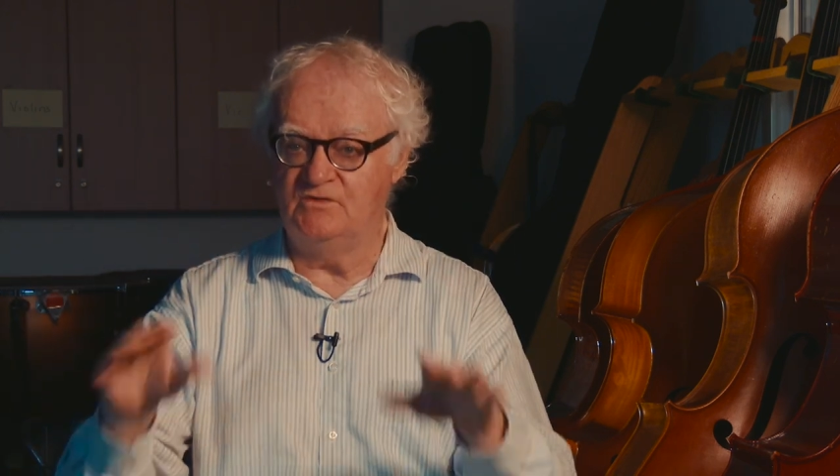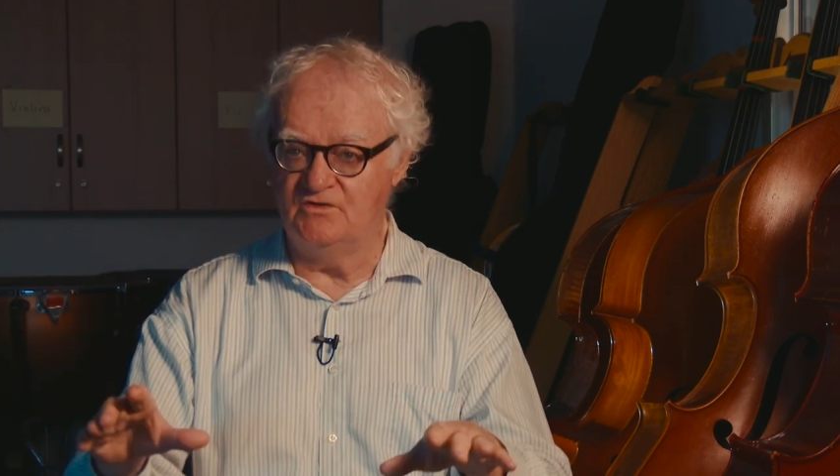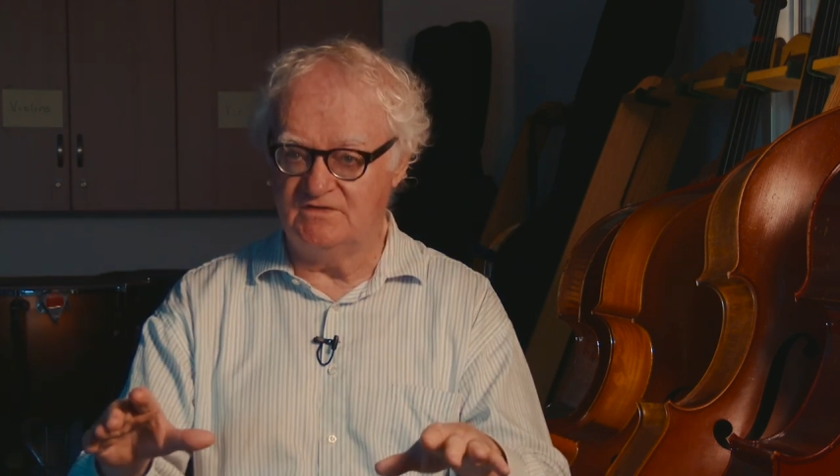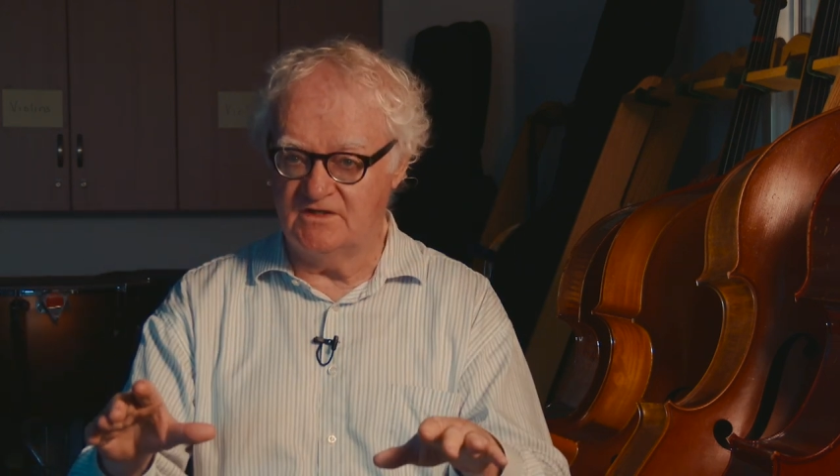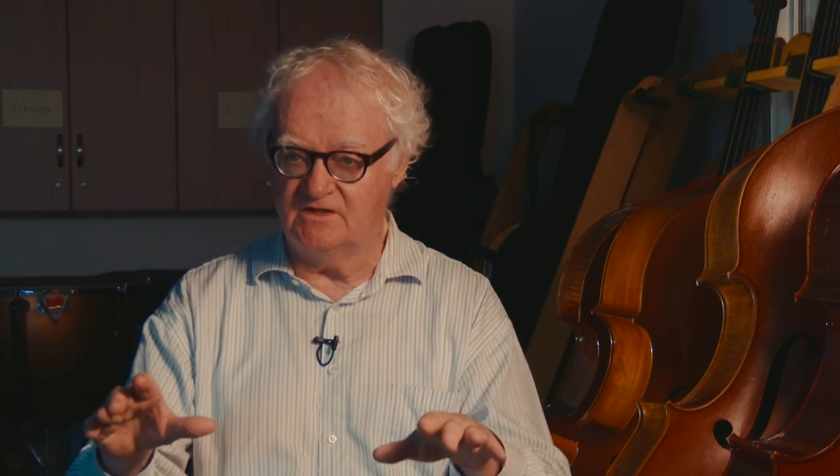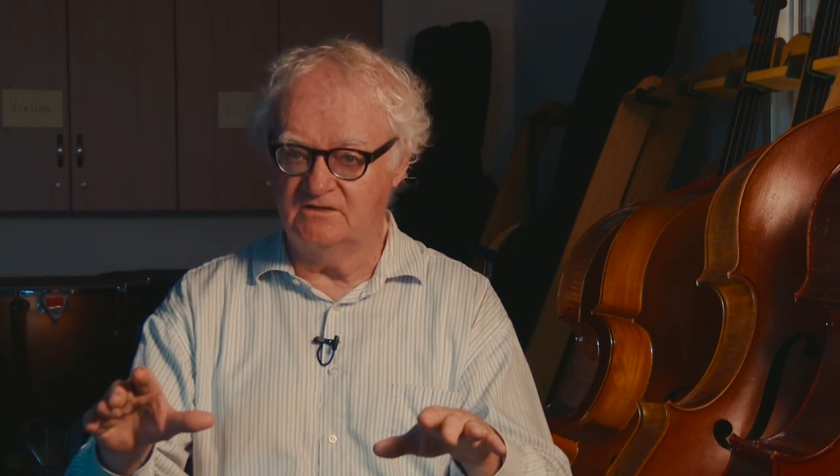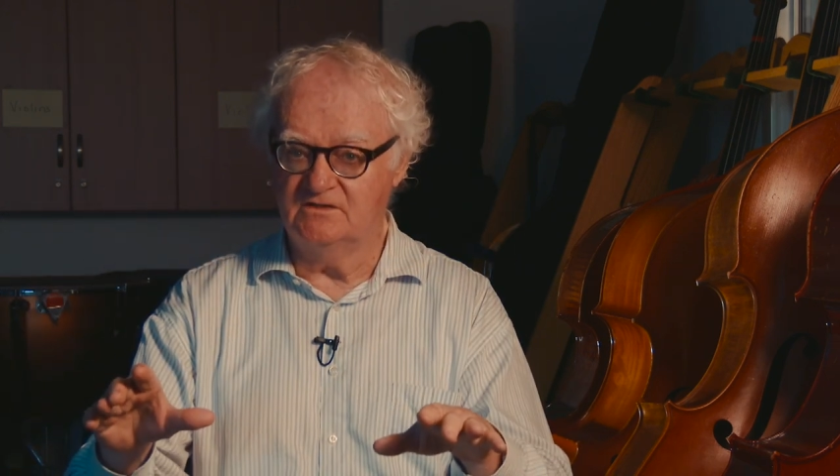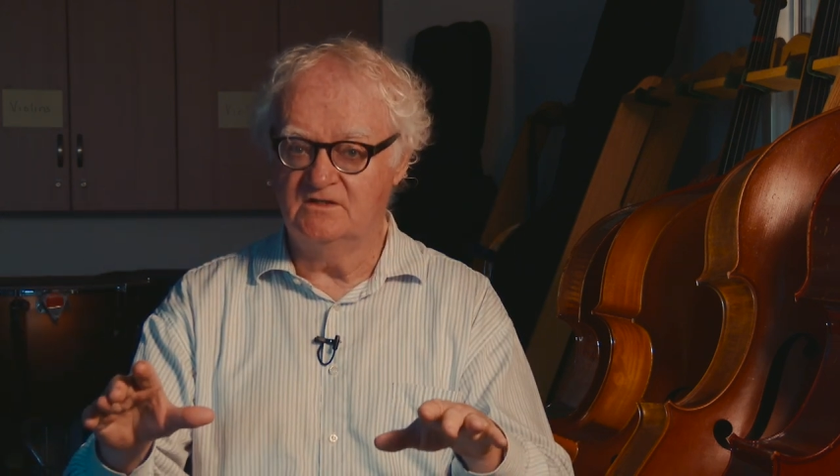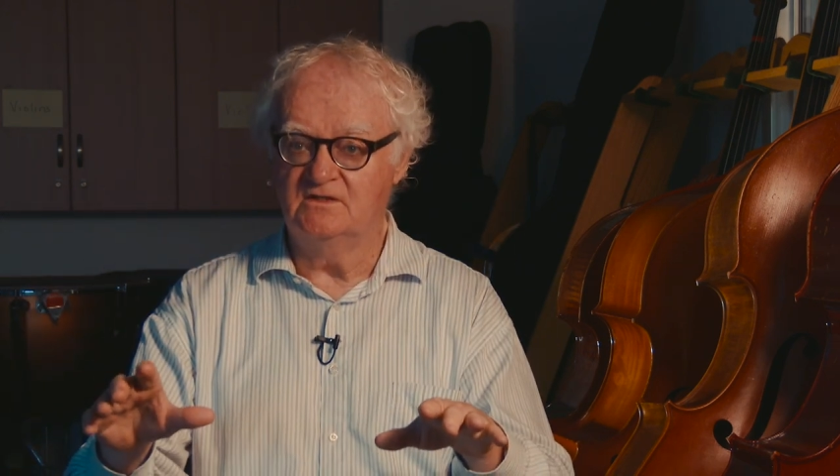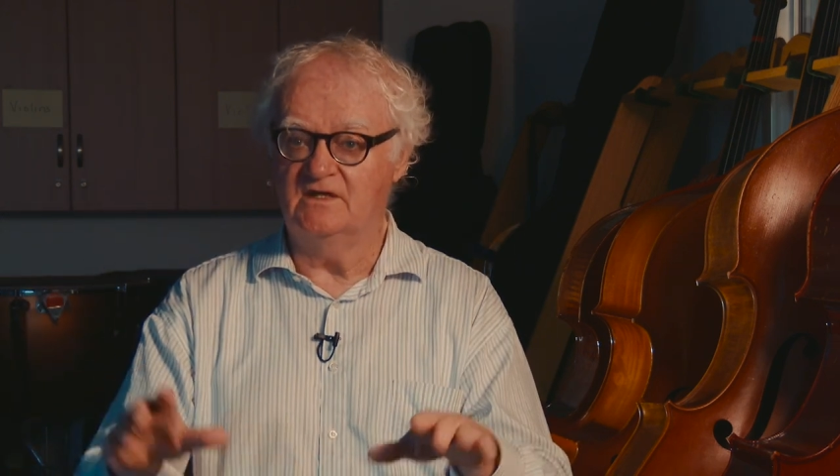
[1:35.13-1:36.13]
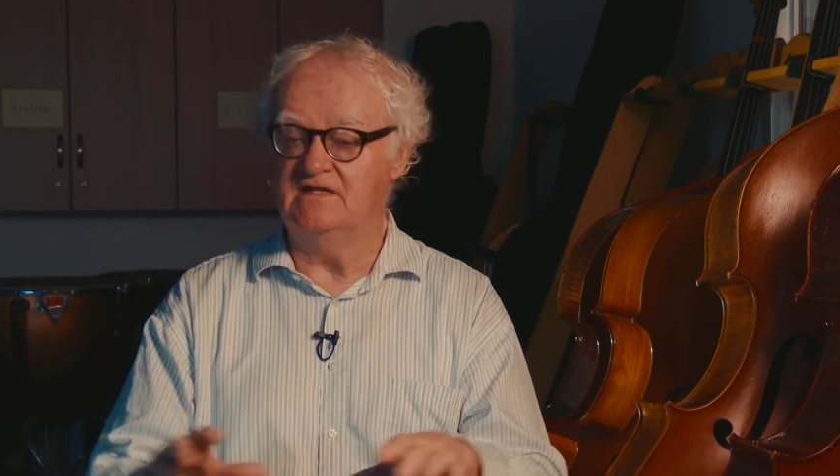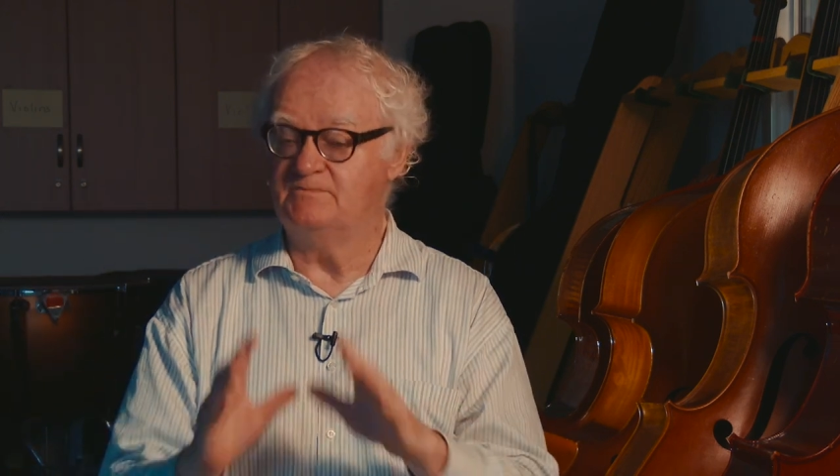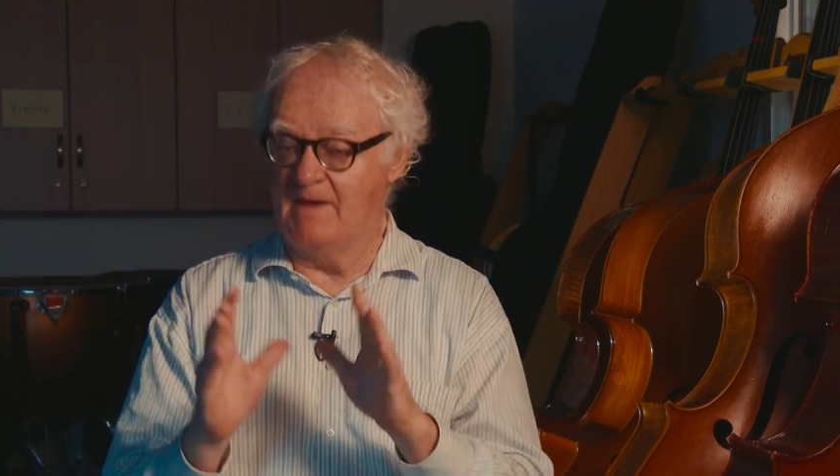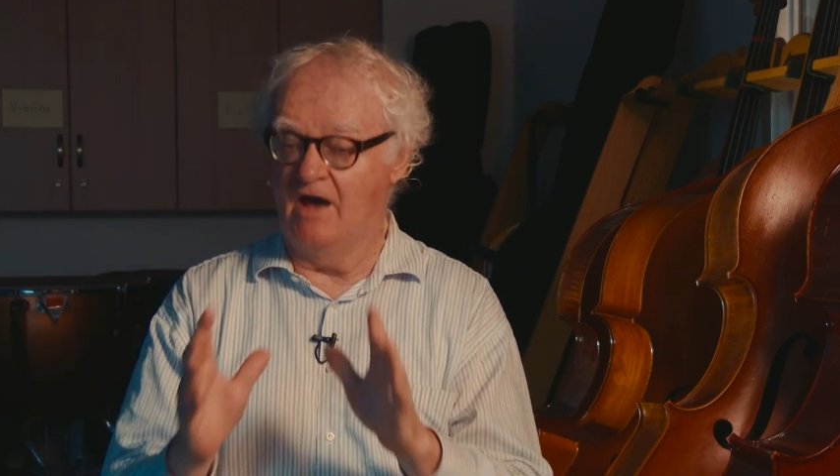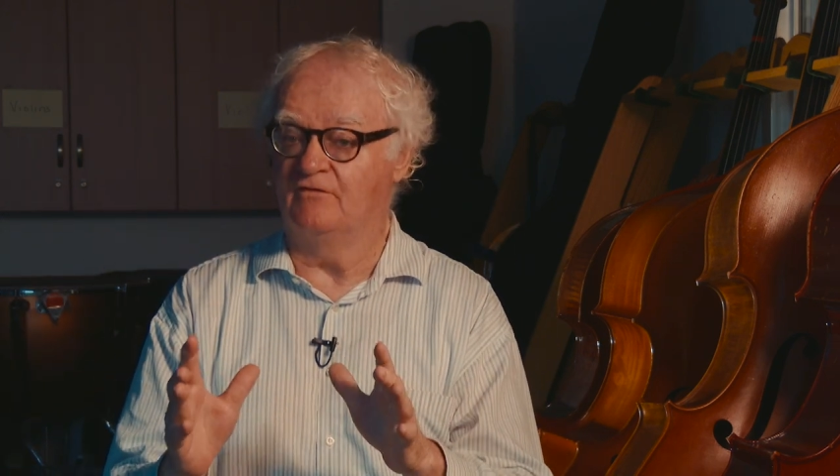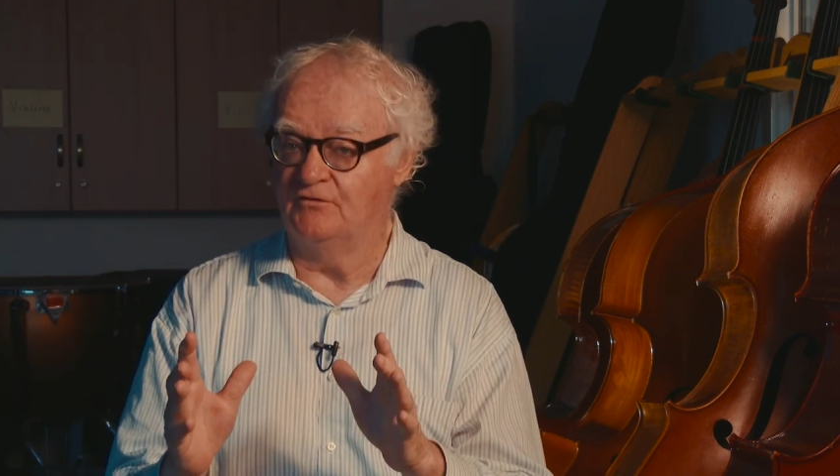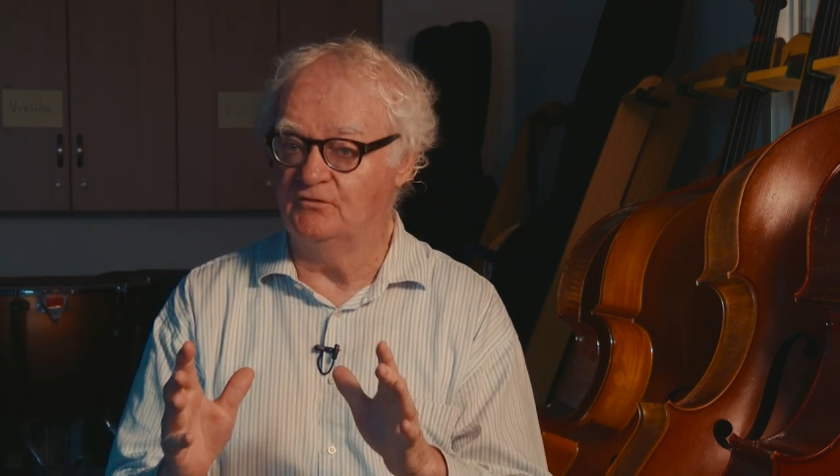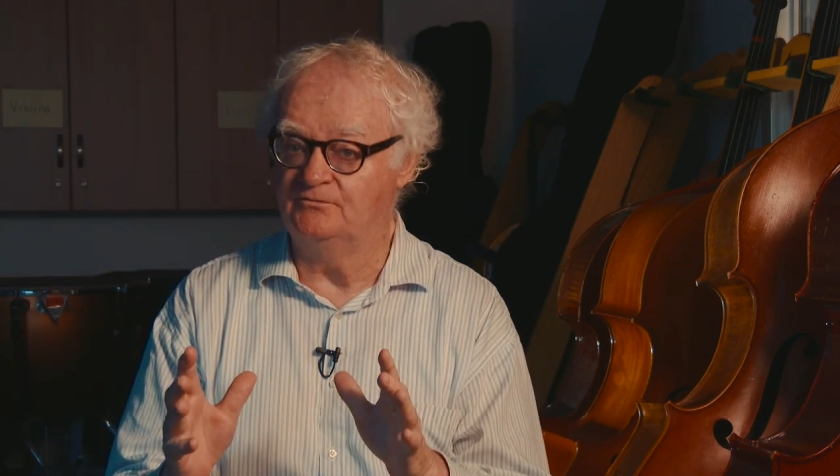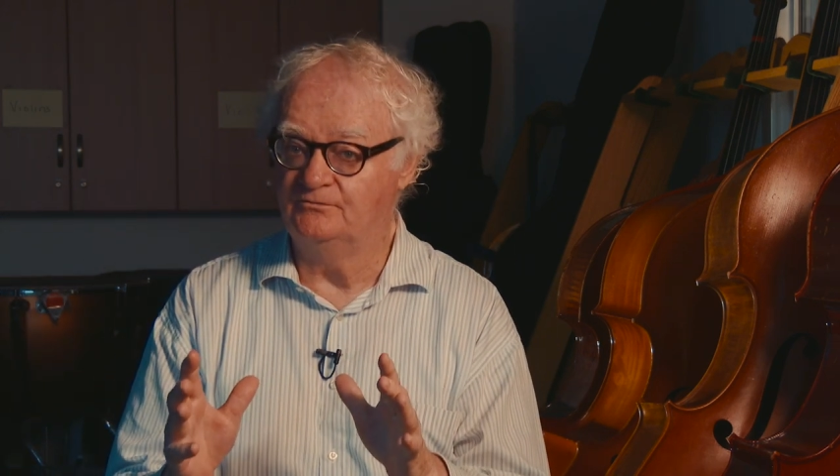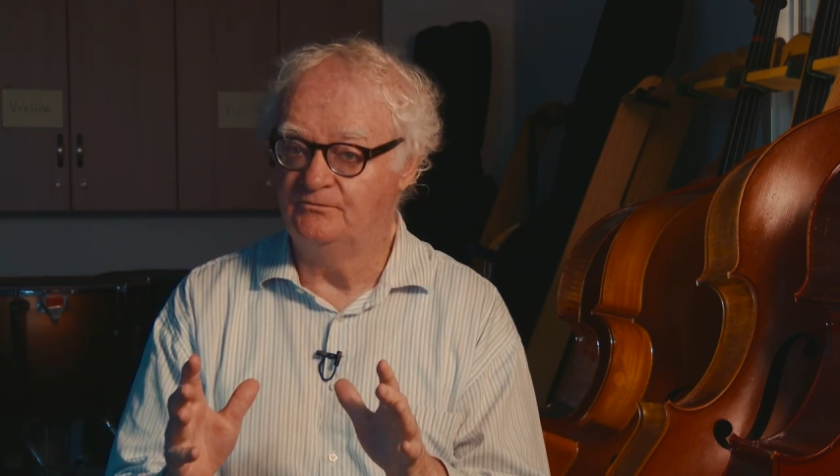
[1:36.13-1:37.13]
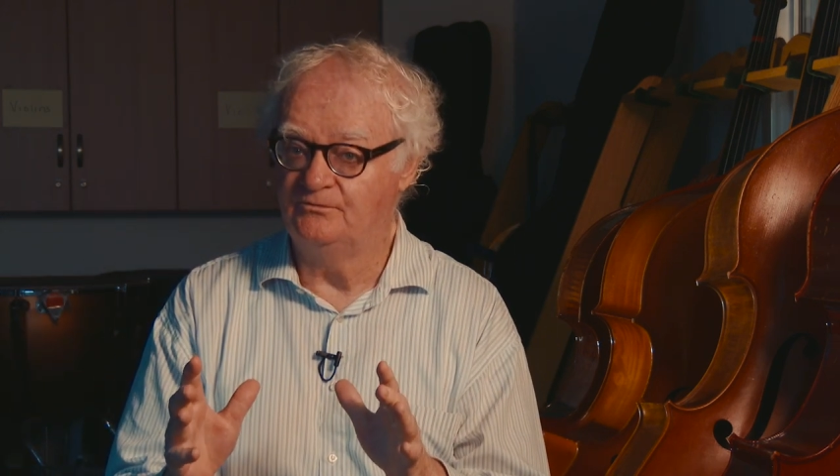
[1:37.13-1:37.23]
music is powerful.